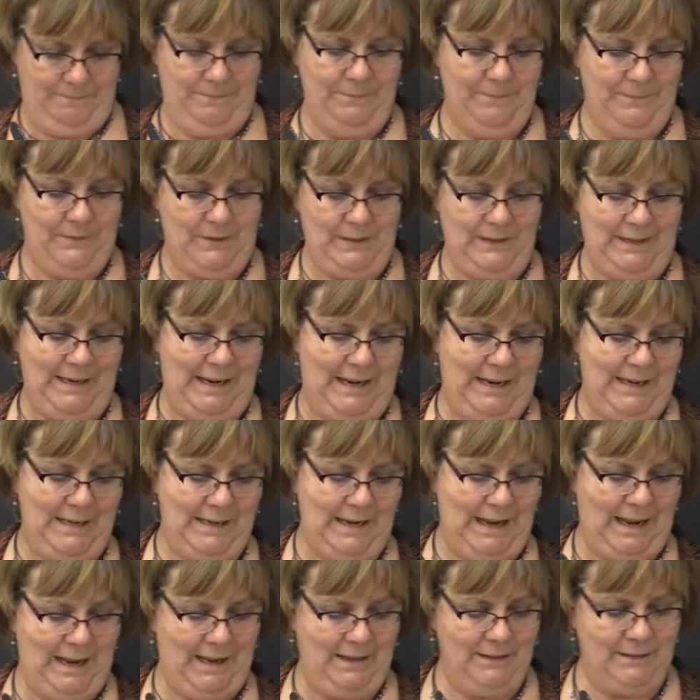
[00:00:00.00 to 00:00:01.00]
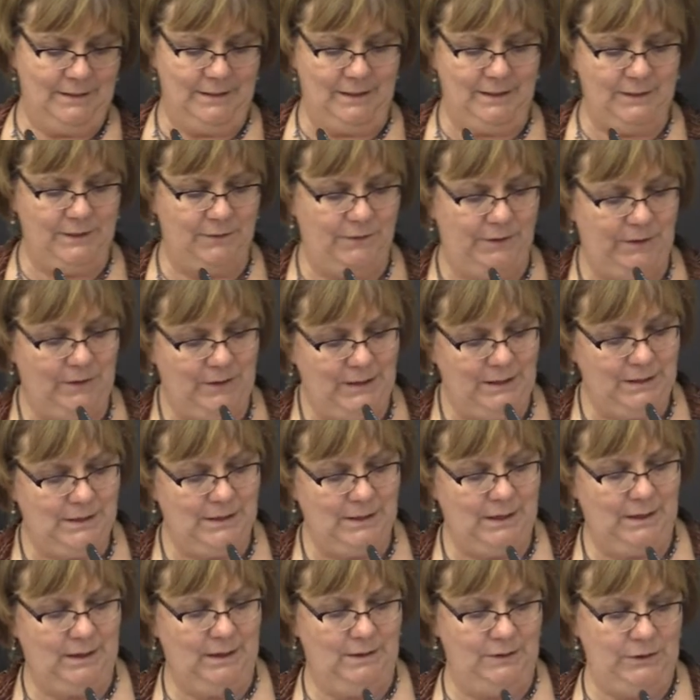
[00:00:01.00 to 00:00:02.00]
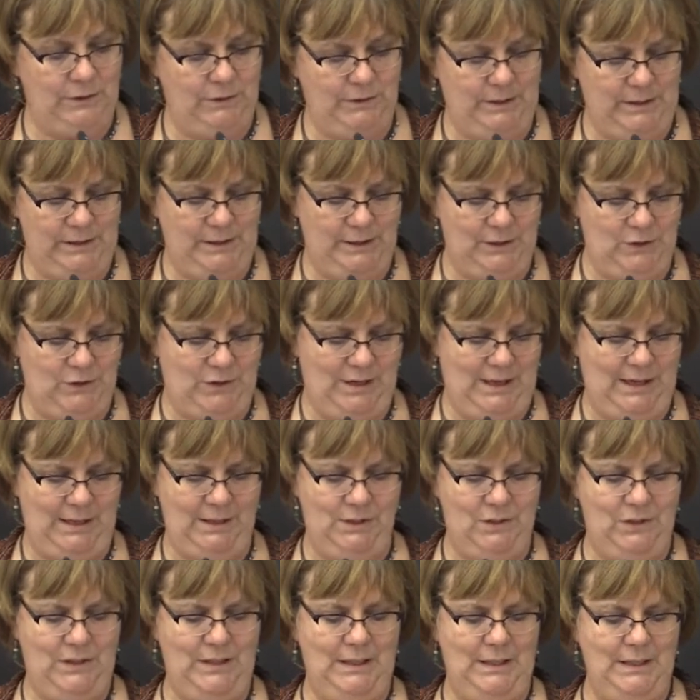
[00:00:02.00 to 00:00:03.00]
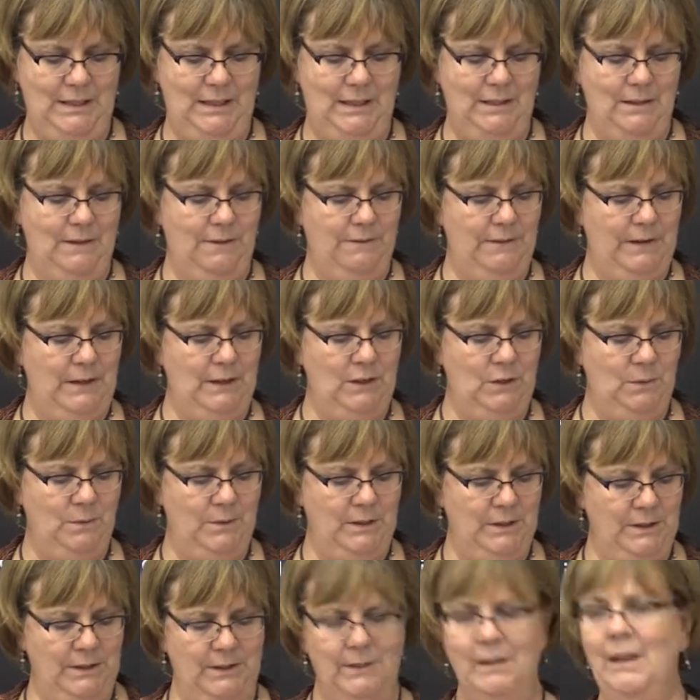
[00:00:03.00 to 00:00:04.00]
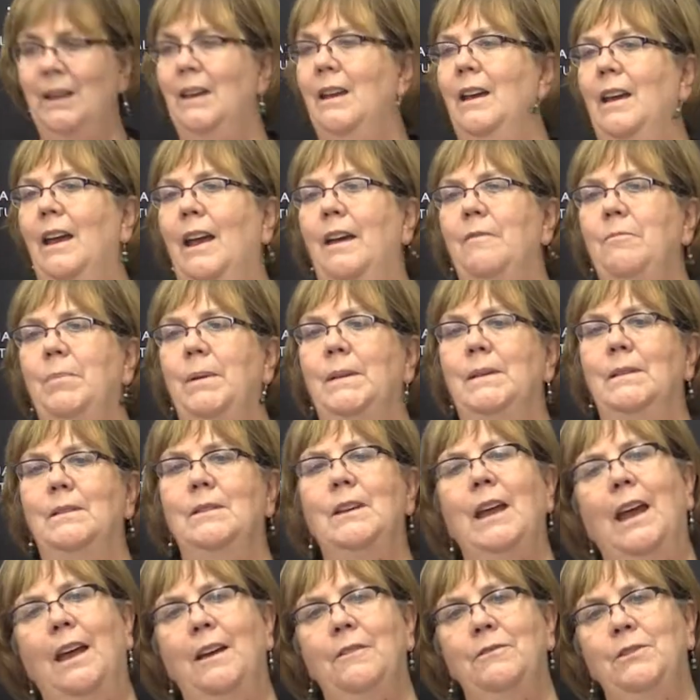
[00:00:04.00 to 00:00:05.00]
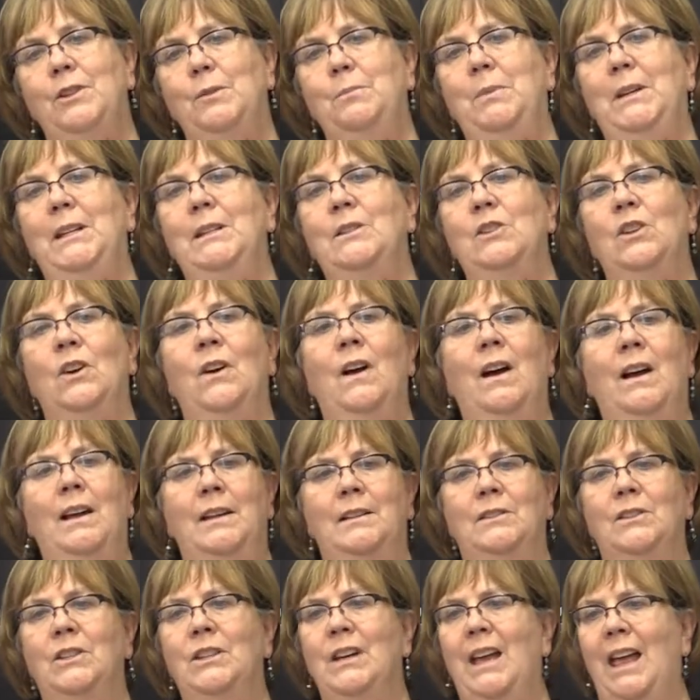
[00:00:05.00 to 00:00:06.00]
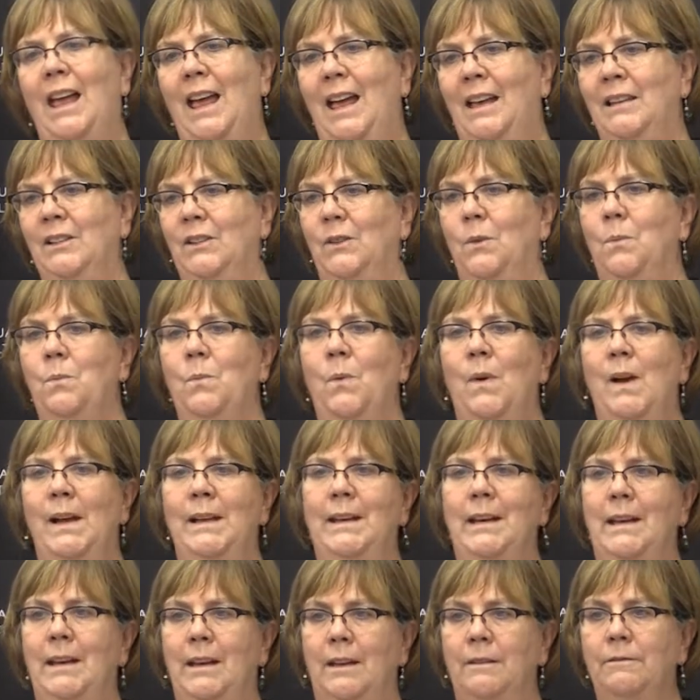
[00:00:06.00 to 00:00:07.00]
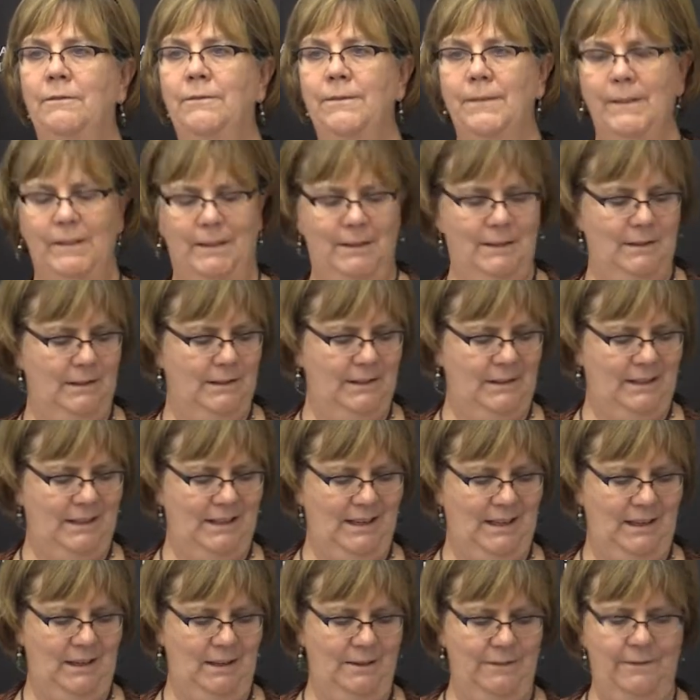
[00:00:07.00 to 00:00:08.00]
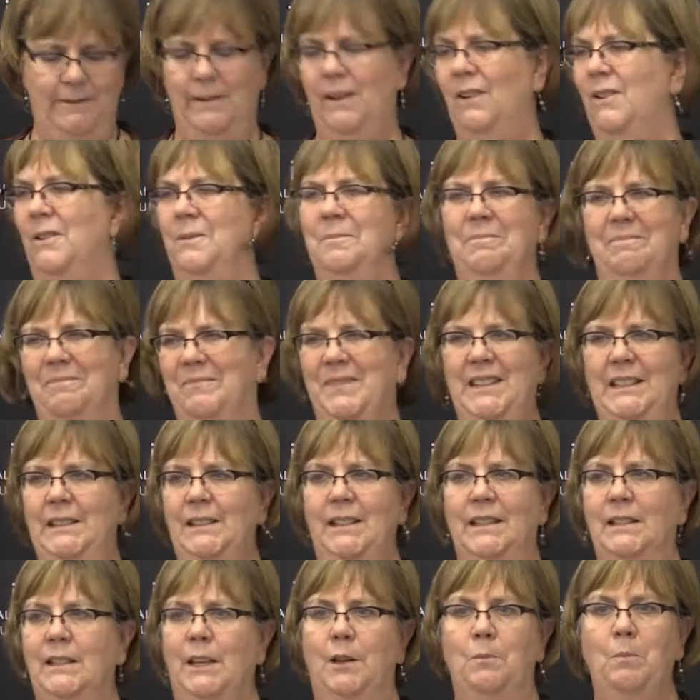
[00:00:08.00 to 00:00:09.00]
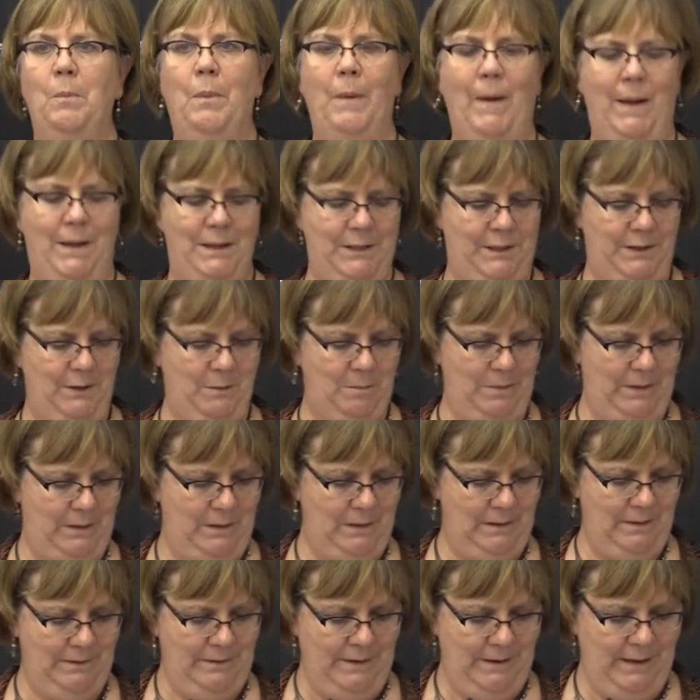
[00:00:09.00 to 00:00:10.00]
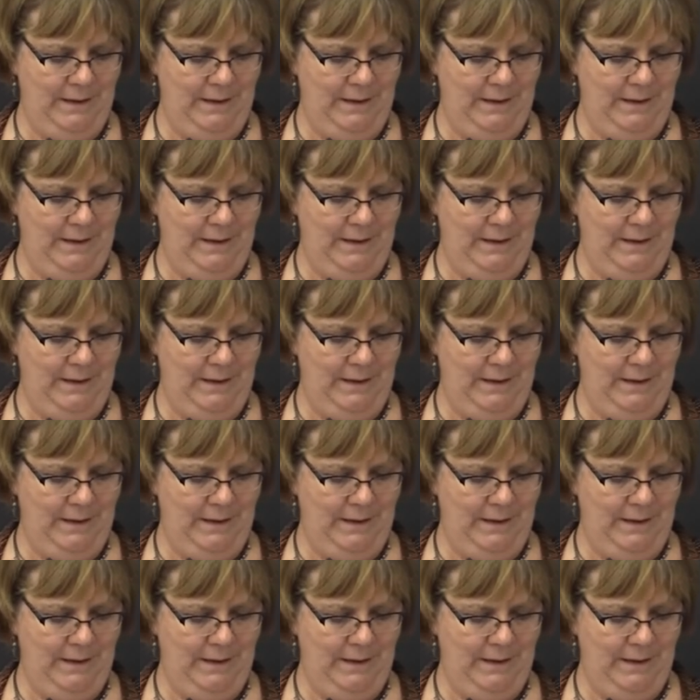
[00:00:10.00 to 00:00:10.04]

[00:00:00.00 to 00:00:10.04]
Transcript: to gain access for intercultural exchange. These individuals have, been, have to be taught to ask what if instead of, oh, this isn't possible.